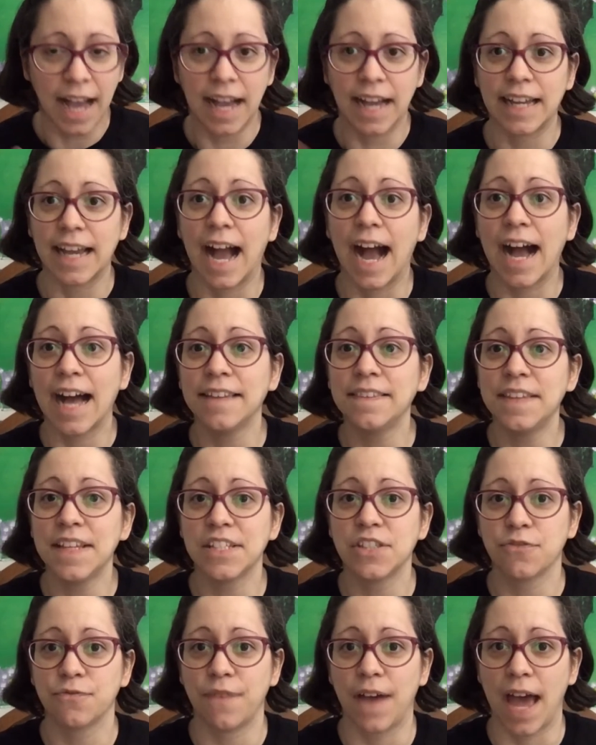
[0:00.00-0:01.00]
On
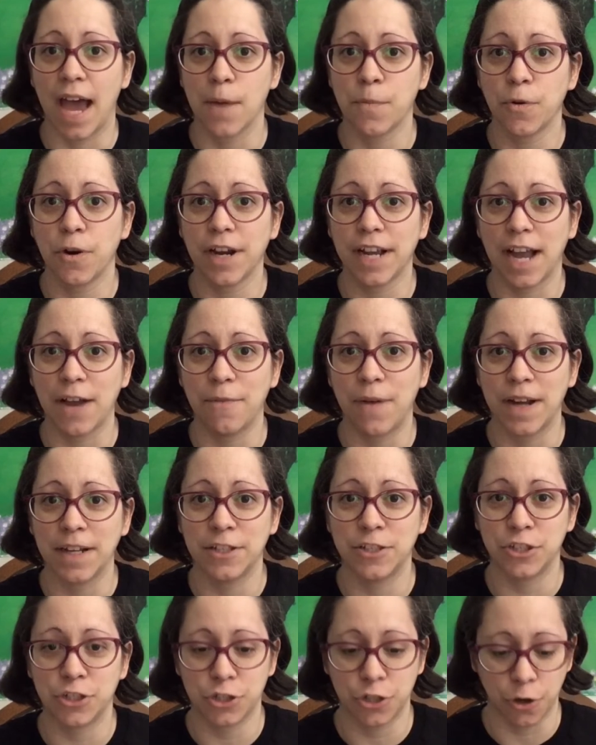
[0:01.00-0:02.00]
this fabric, I wanted
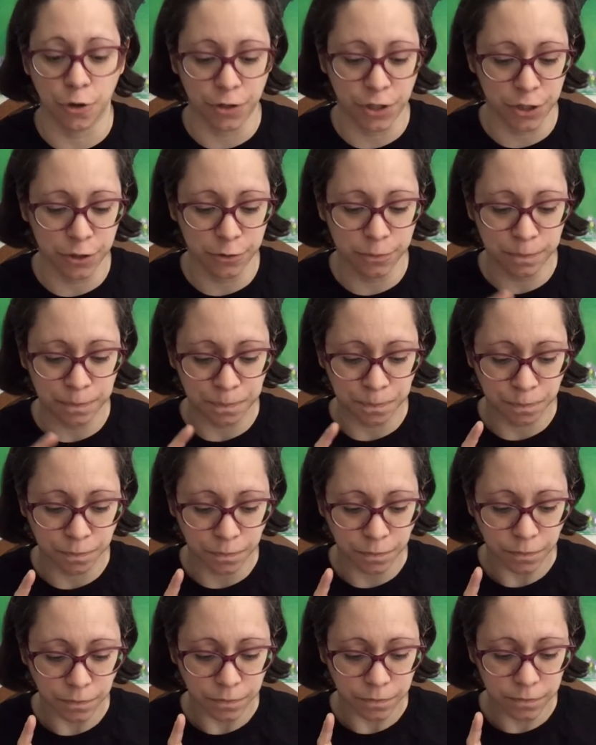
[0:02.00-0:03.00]
to show you,
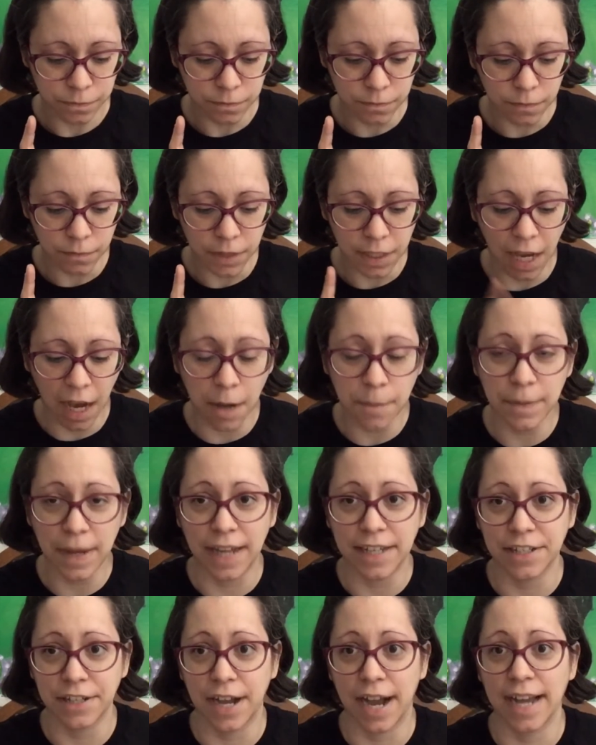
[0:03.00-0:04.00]

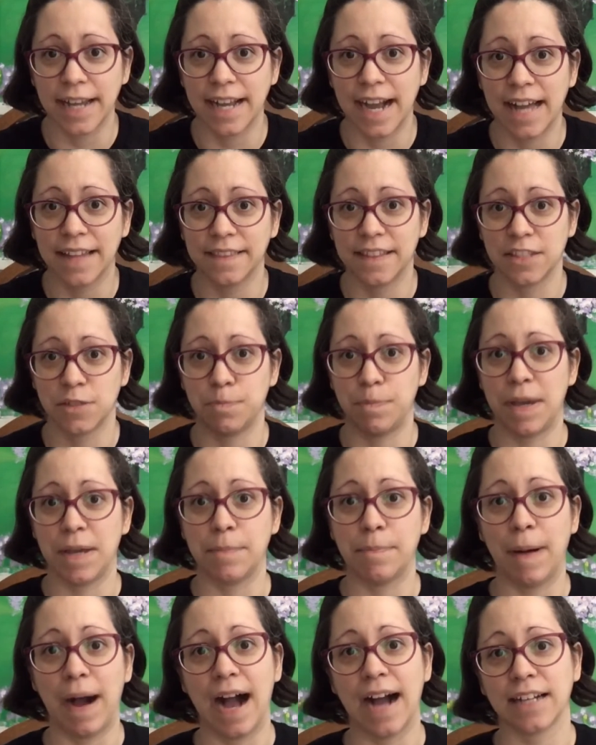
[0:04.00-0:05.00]
I got this big
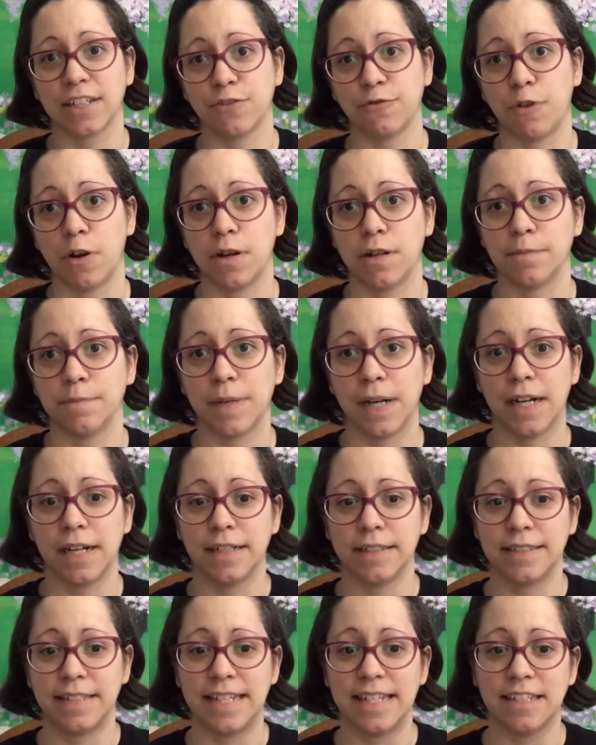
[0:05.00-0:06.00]
box from a
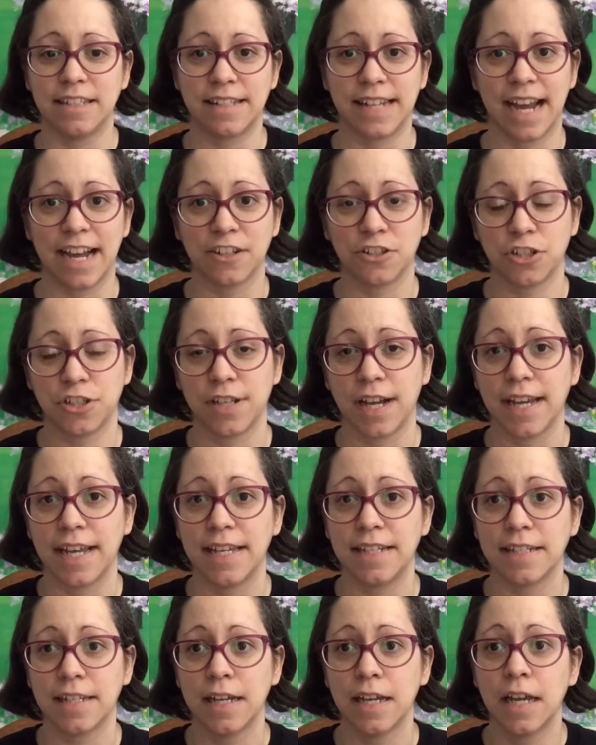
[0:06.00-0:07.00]
D-Stash
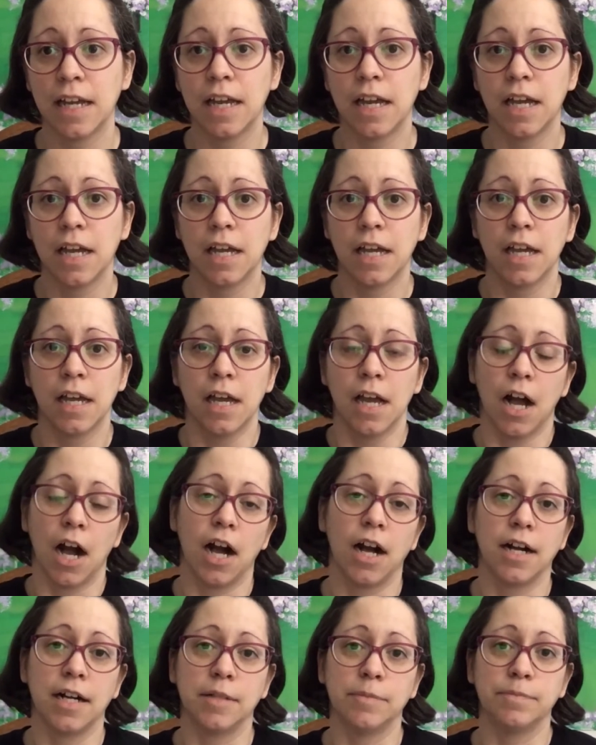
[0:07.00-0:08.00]
site.
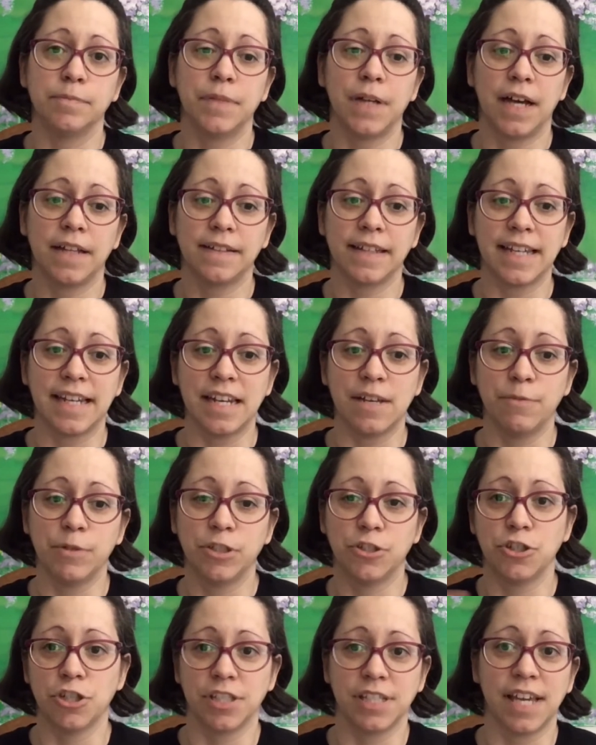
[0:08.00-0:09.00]
A lady
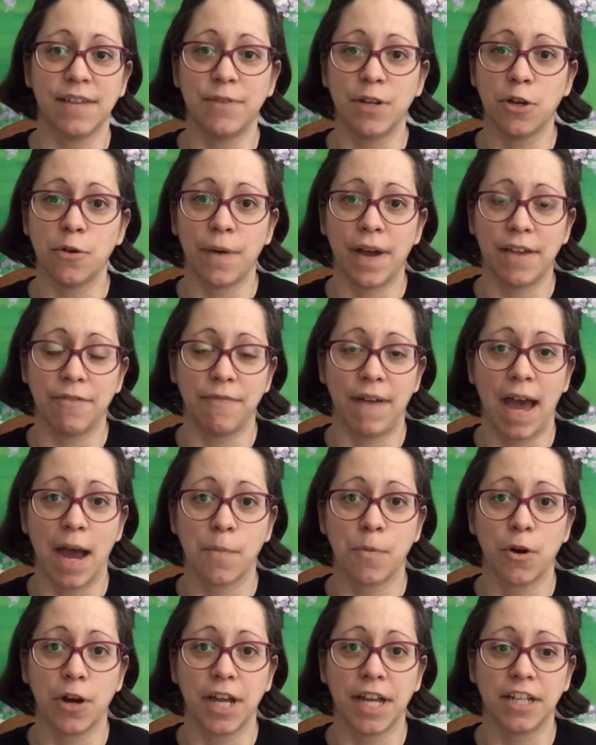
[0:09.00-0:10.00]
was just giving away
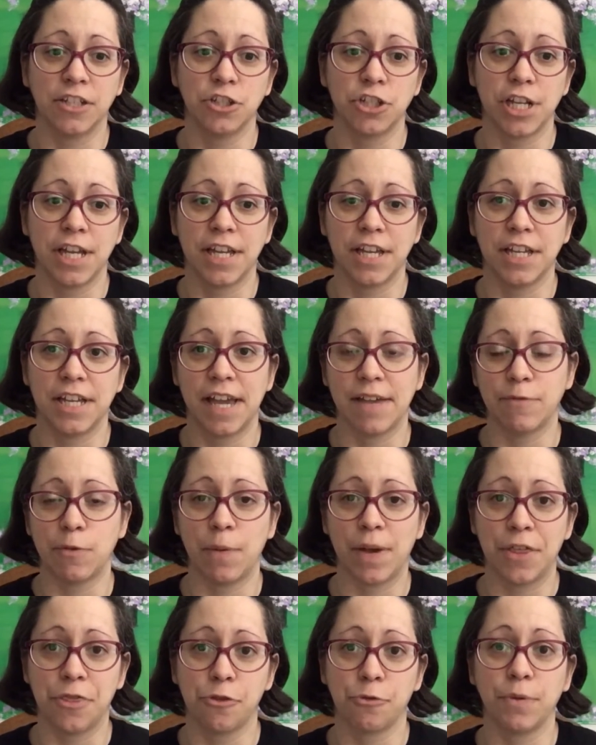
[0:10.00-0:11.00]
fabric, and she gave
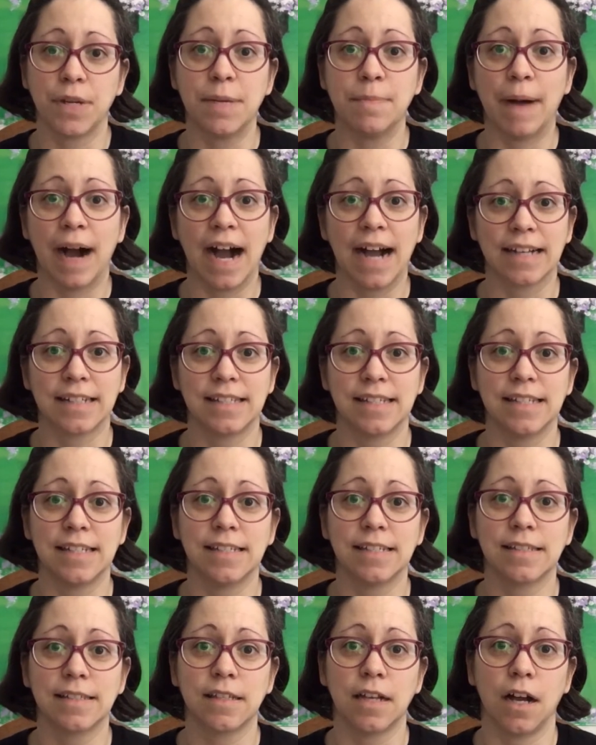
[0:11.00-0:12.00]
away 3
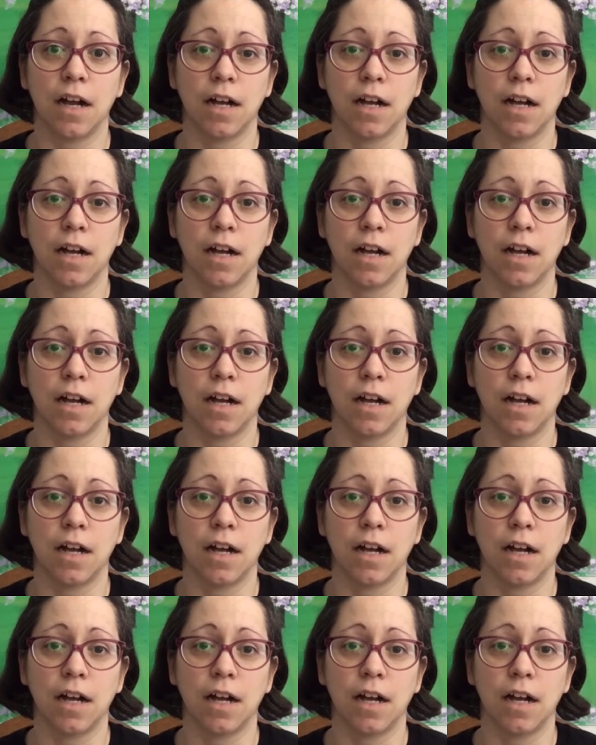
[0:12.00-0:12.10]
boxes.